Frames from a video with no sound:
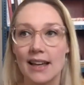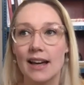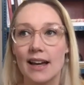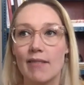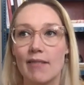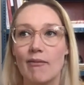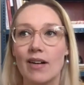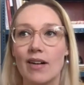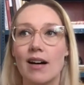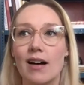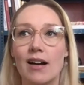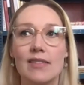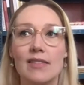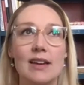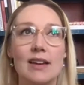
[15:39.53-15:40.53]
Um,
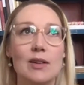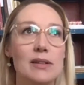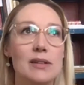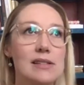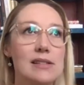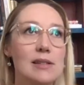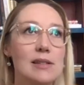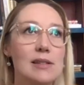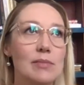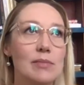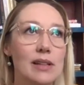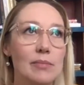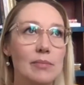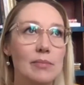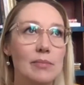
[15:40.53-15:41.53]
are they going to
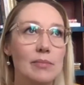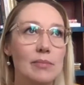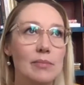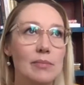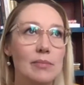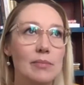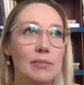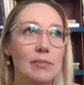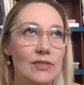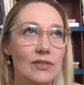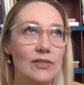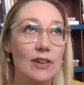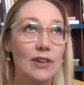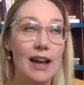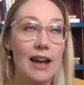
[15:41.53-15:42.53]
be perfect
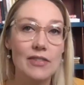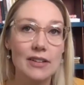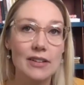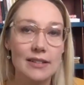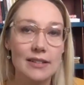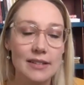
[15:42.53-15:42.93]
forever?